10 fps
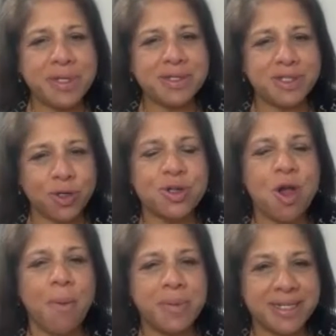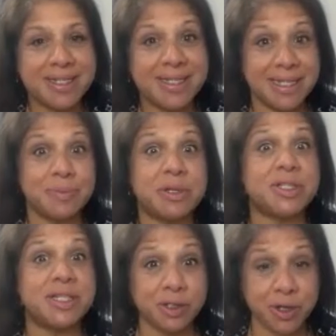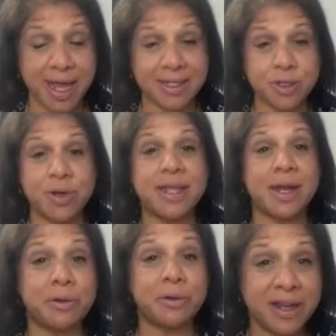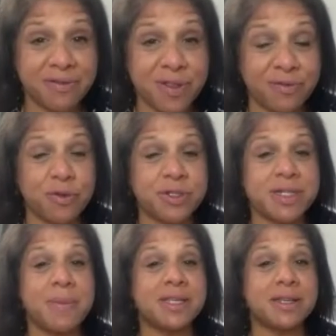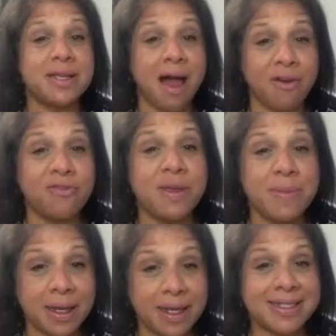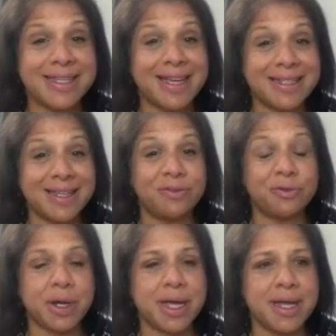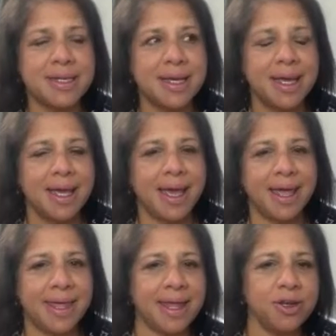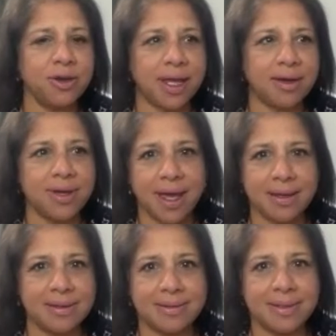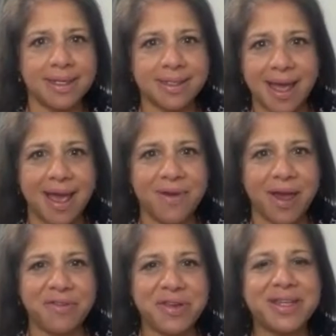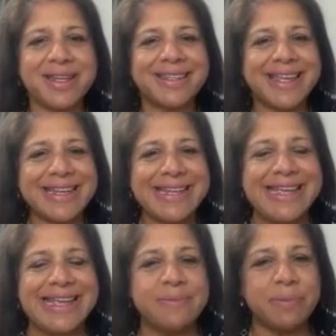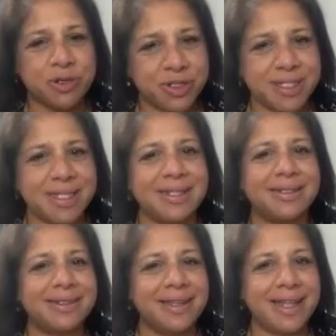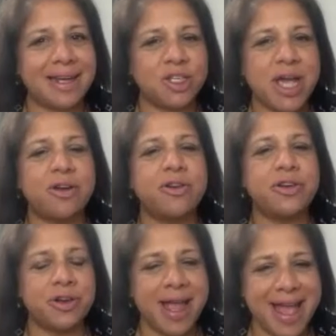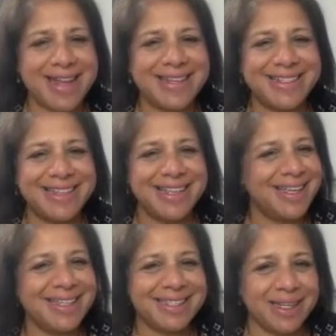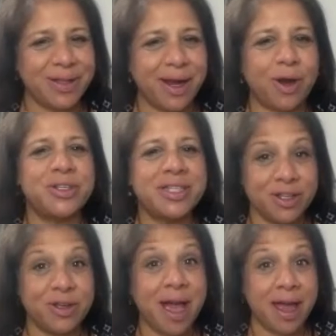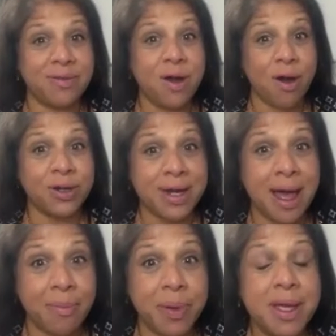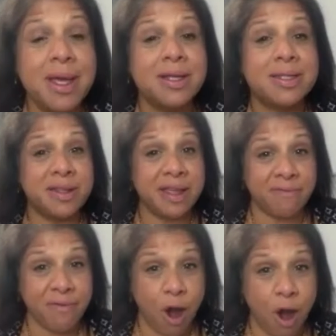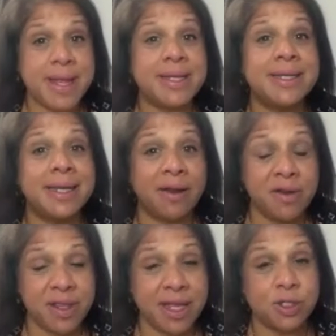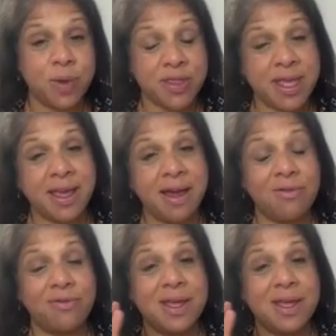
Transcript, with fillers: certain competencies, but still you're entering that arena for the first time as a young female executive, right? And then you're like, okay, I can do this. I have everything that they need, but you're still that chatter in your head is still there until you kind of harden up to the environment and everything. So I think of